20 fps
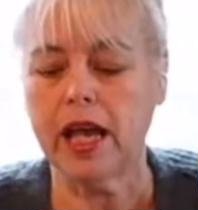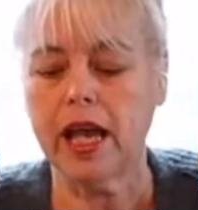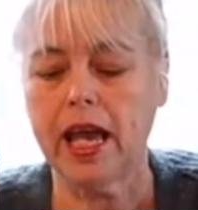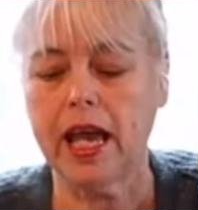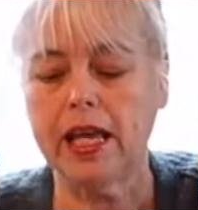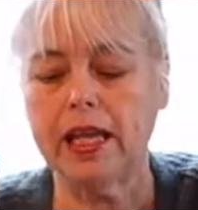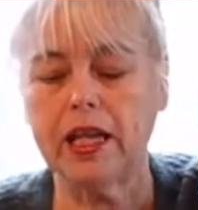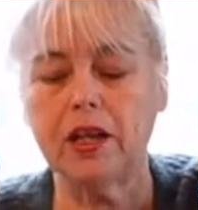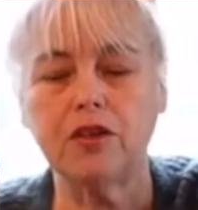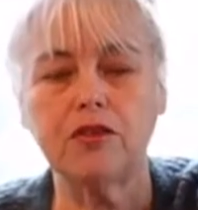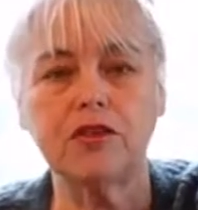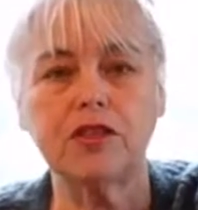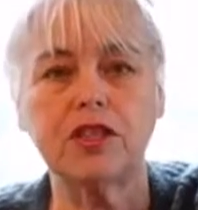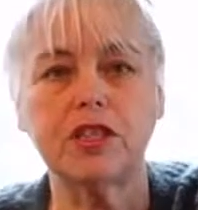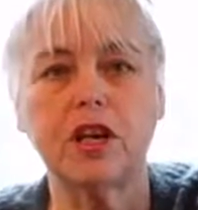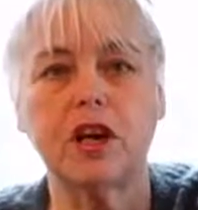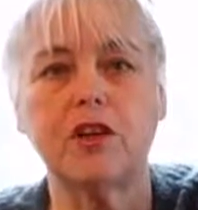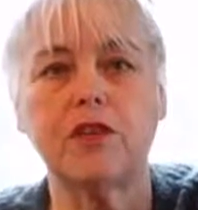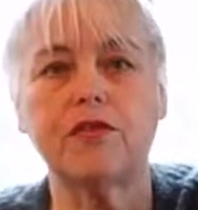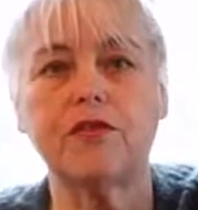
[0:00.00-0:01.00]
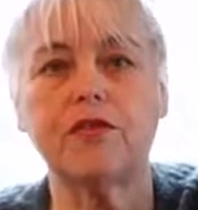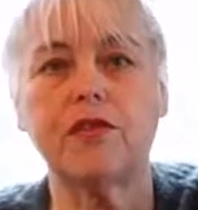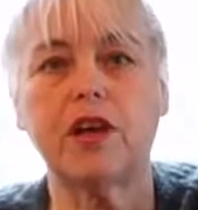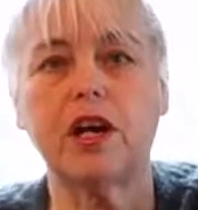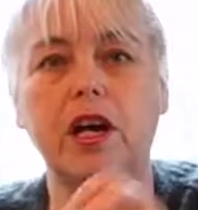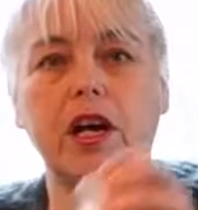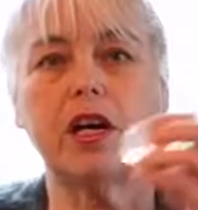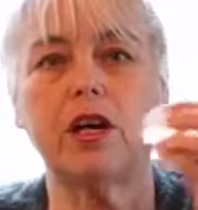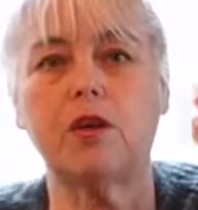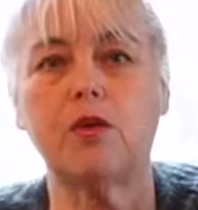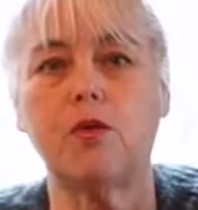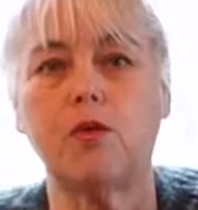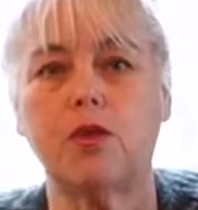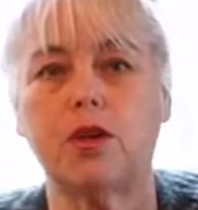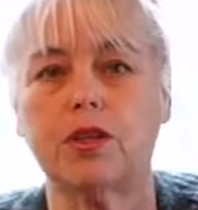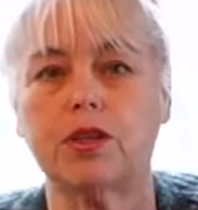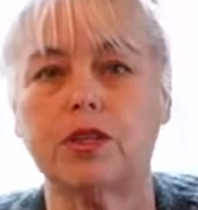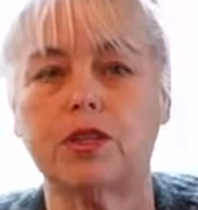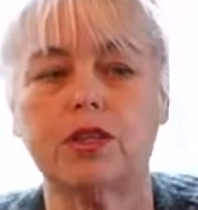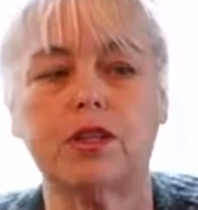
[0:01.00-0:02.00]
and get yourself
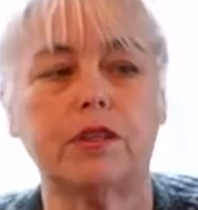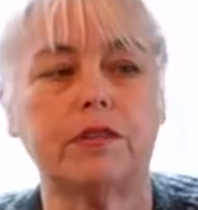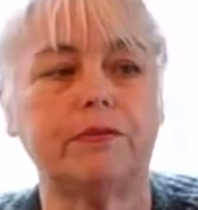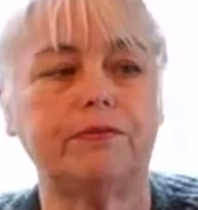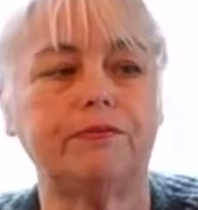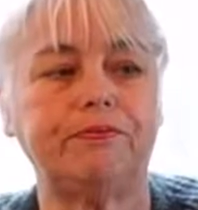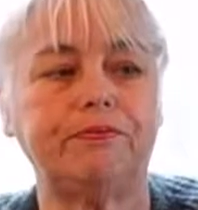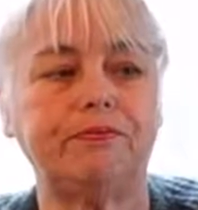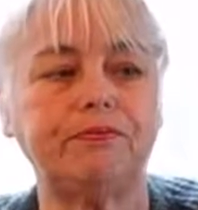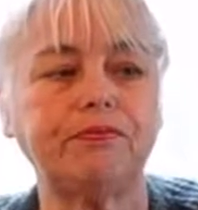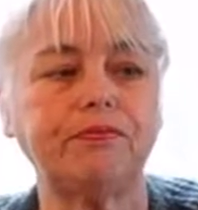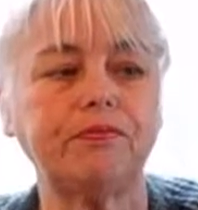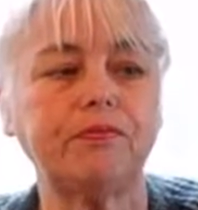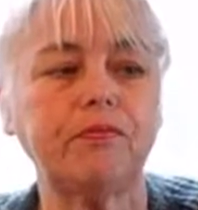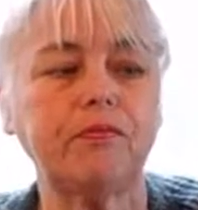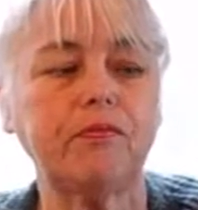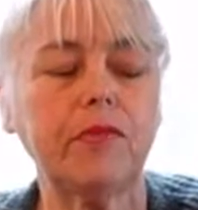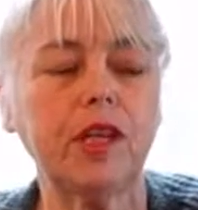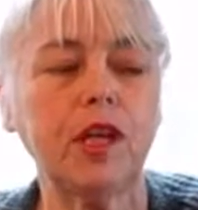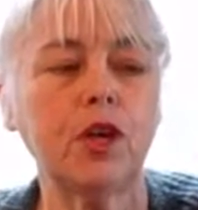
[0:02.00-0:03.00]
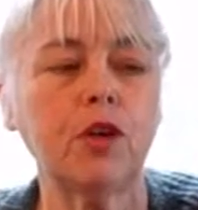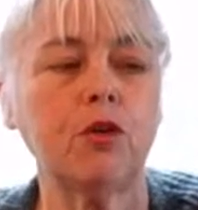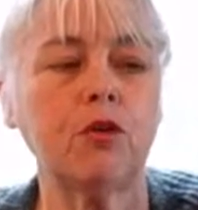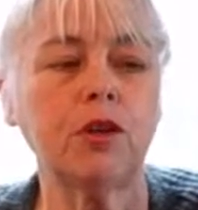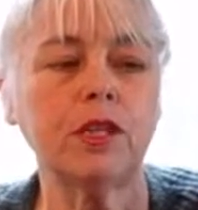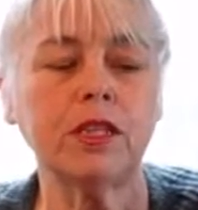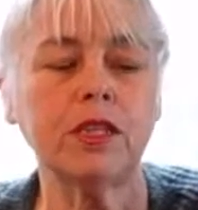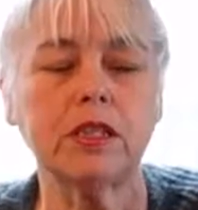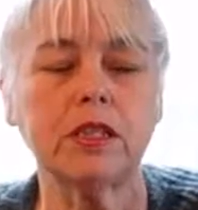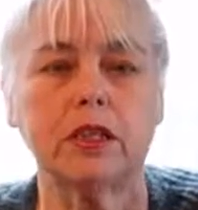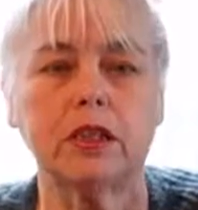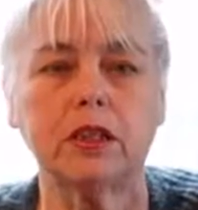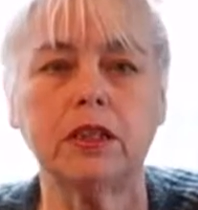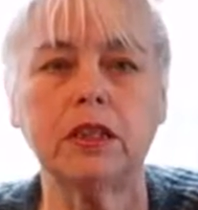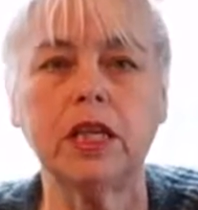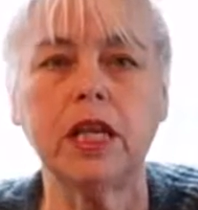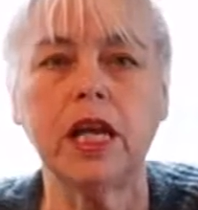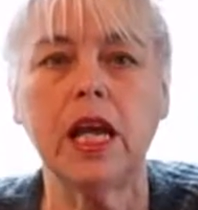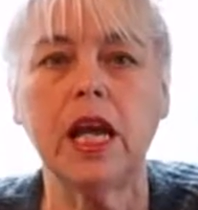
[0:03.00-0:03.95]
quartz crystal.